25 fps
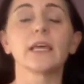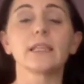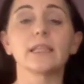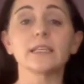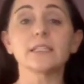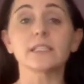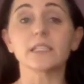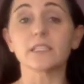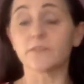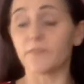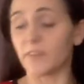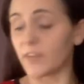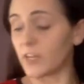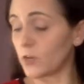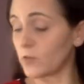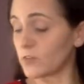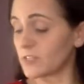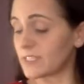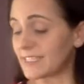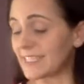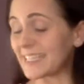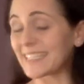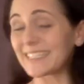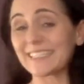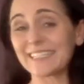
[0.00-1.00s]
This is video
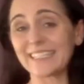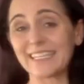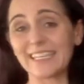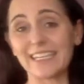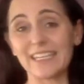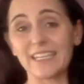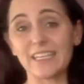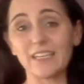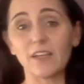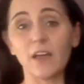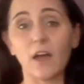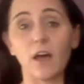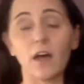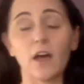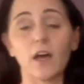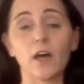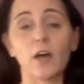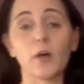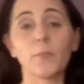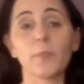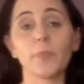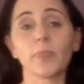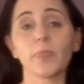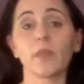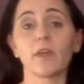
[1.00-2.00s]
16
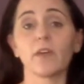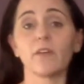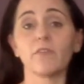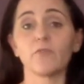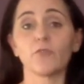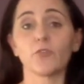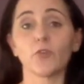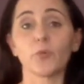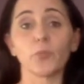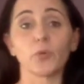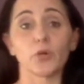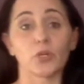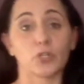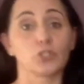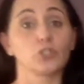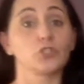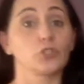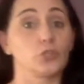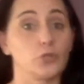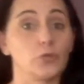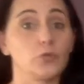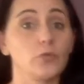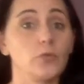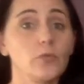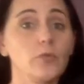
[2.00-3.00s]
um, for book
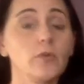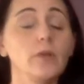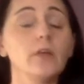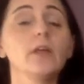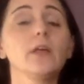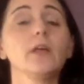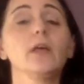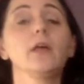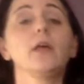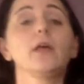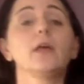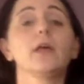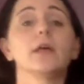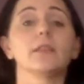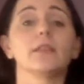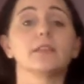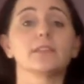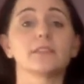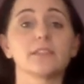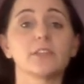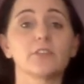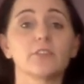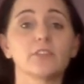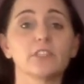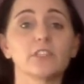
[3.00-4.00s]
two in the
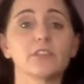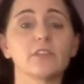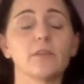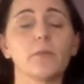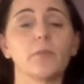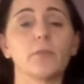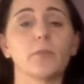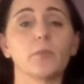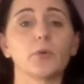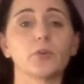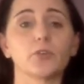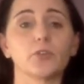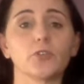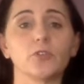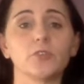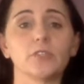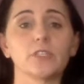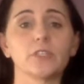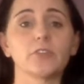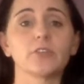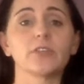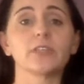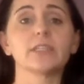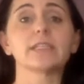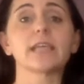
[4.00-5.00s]
series, the book two
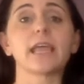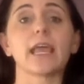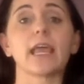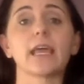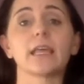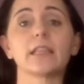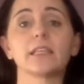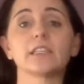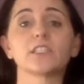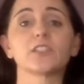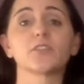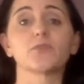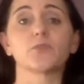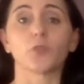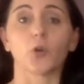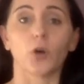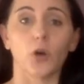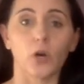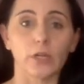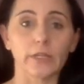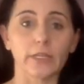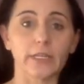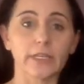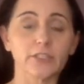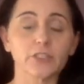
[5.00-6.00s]
series, and this is for
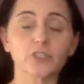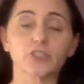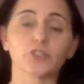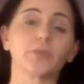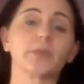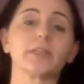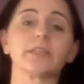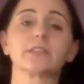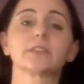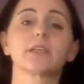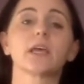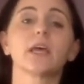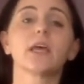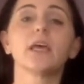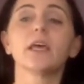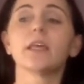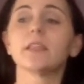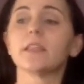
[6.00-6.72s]
all the instruments.